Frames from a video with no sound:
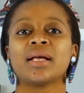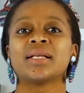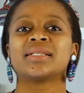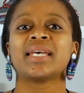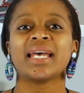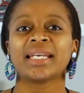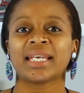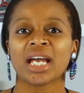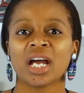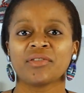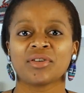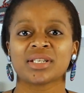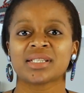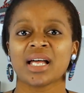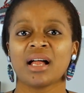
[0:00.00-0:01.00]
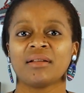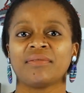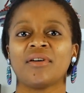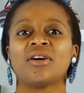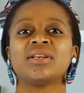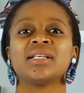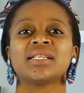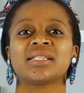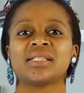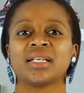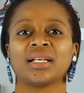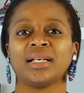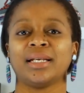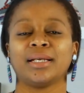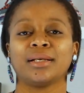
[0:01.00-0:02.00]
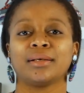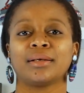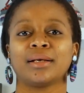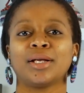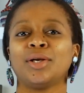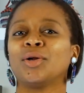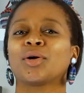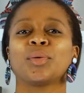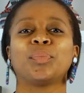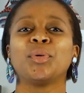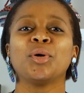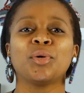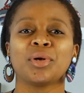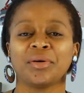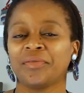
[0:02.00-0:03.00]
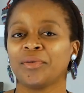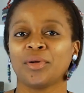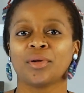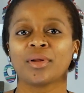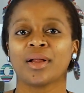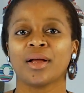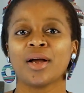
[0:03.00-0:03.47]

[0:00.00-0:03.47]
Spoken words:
Take care of yourself holistically. Look beautiful.